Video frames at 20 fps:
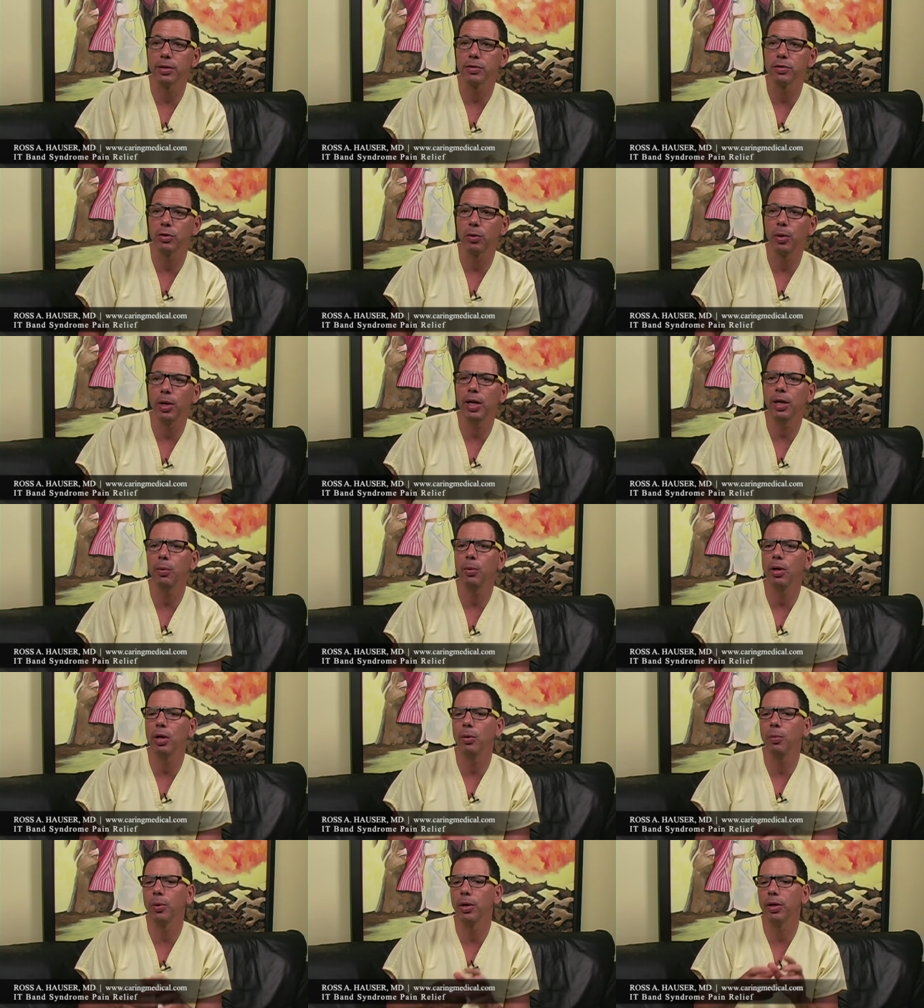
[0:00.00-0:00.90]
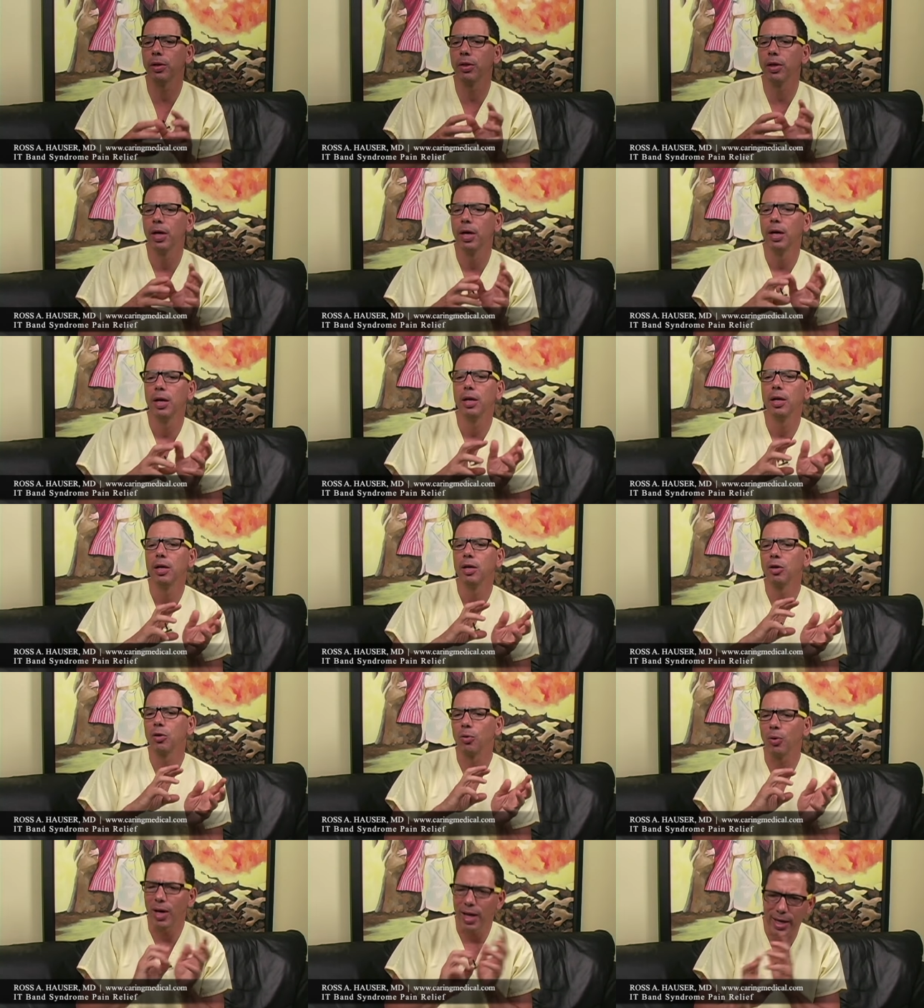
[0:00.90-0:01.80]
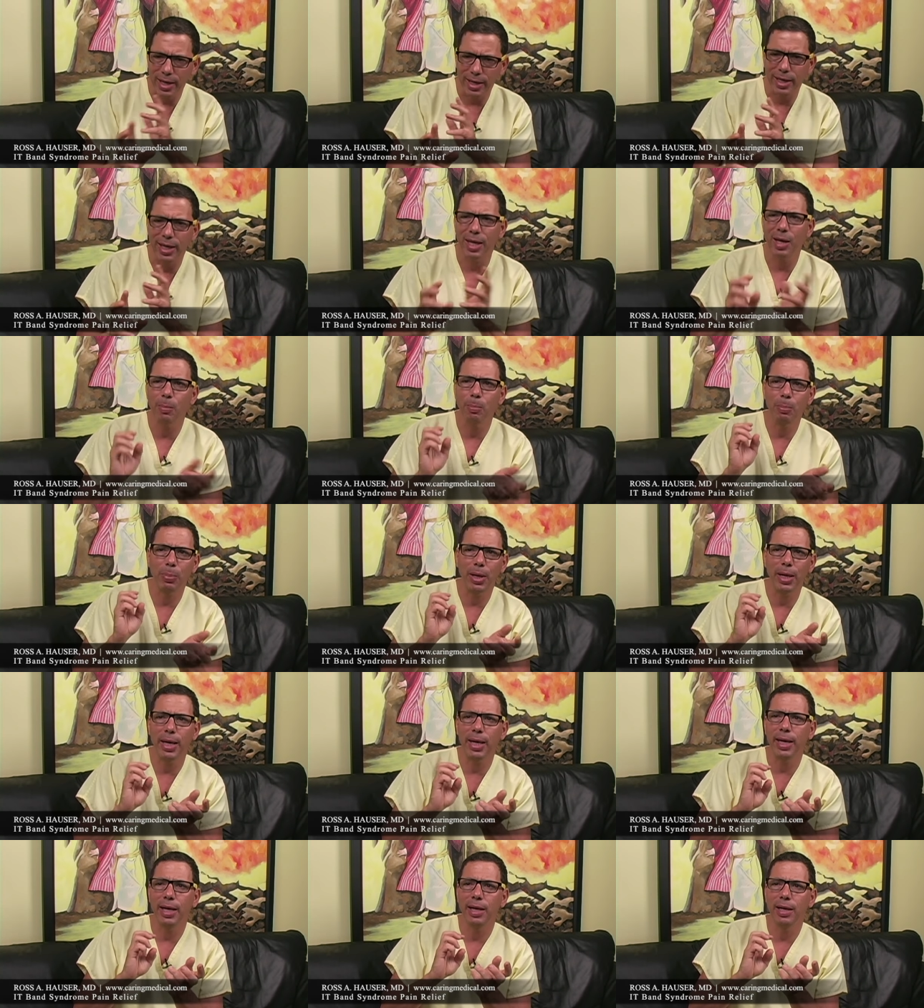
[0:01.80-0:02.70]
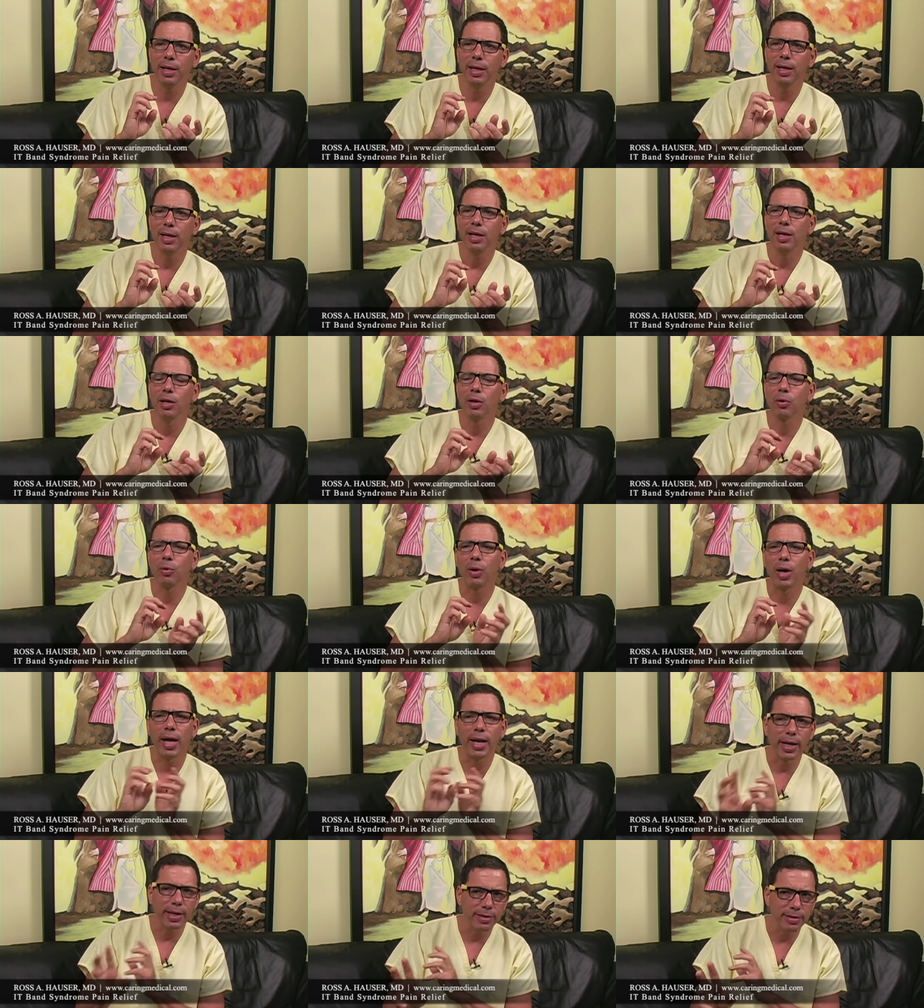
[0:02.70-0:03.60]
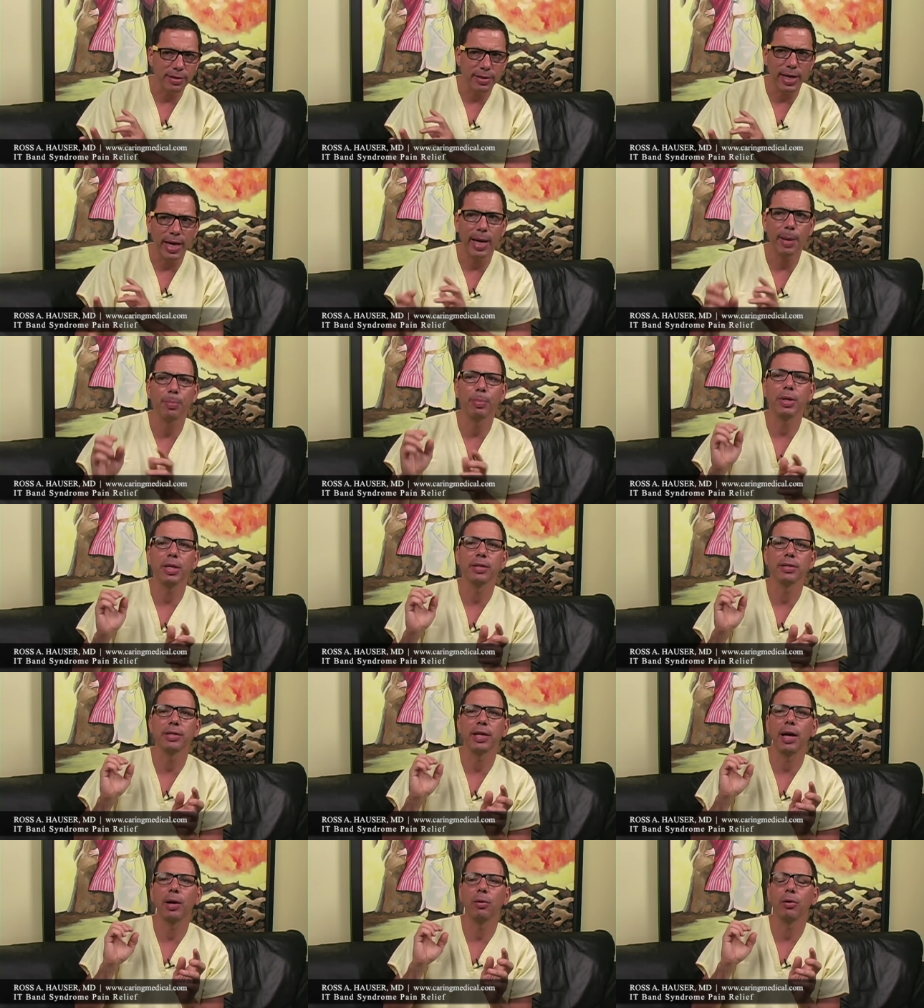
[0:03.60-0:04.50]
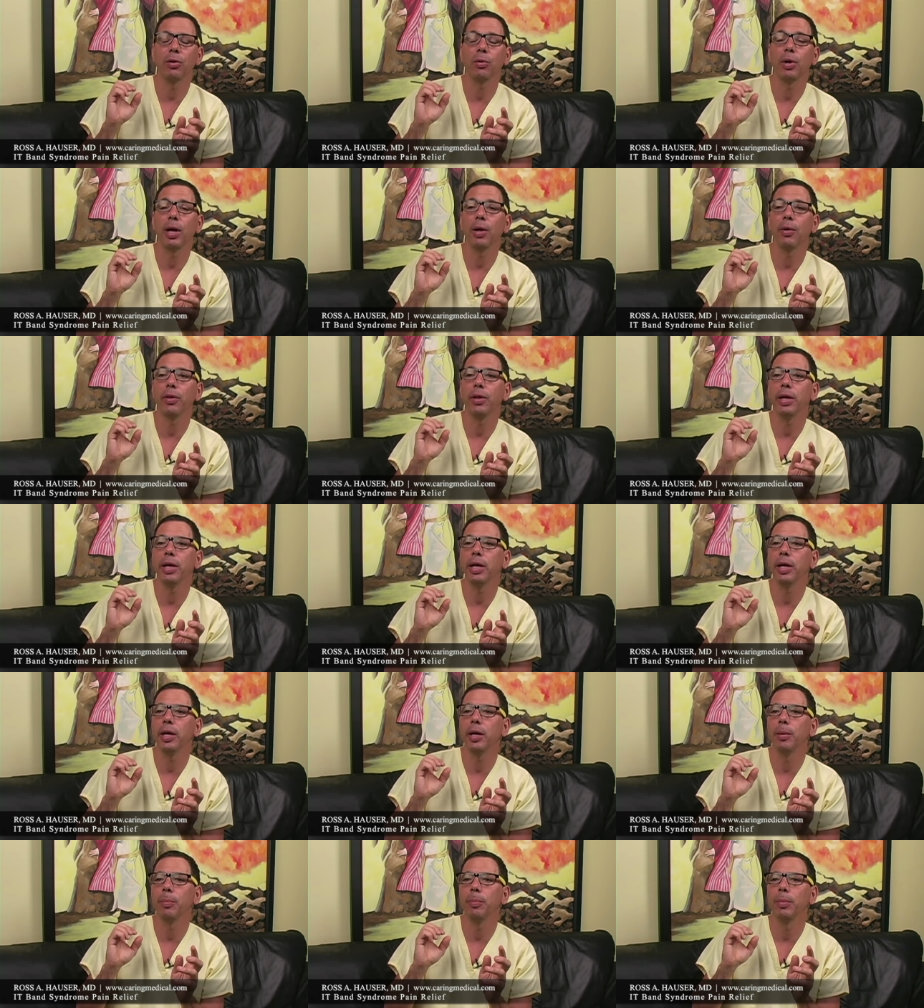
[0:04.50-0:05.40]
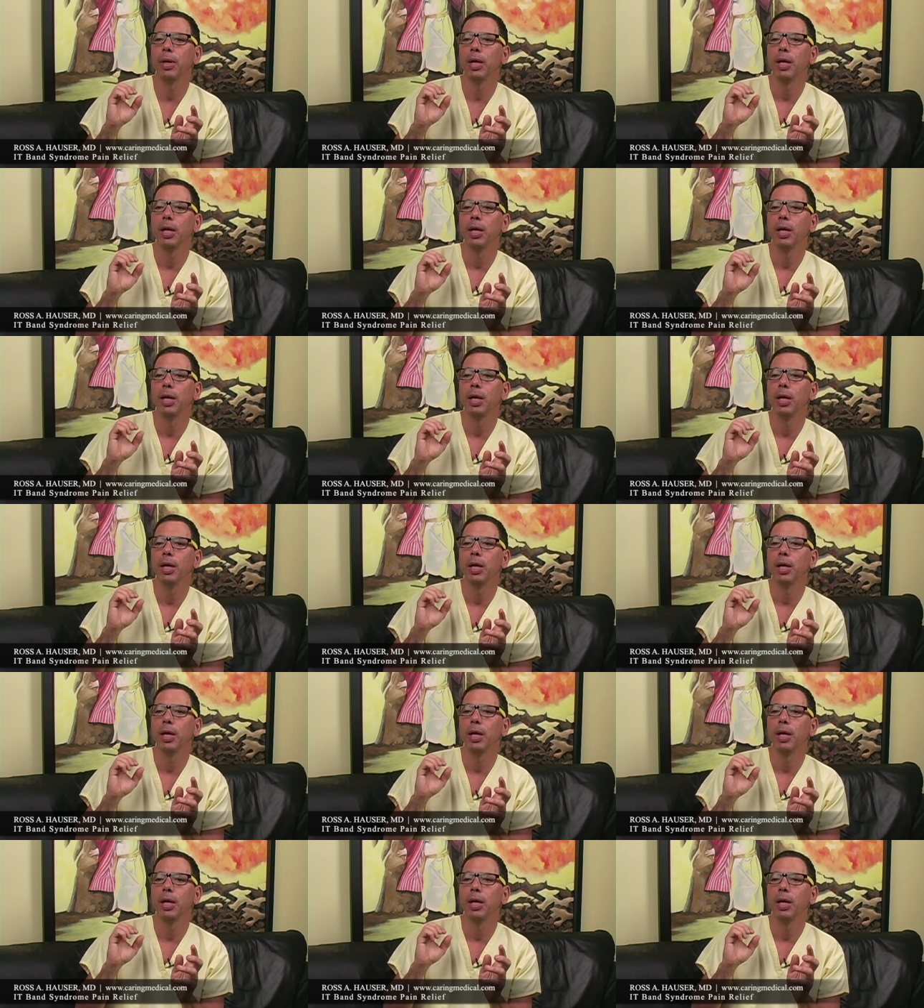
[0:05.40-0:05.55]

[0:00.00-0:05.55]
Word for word: So anyone with chronic hip pain, chronic snapping sound around the hip,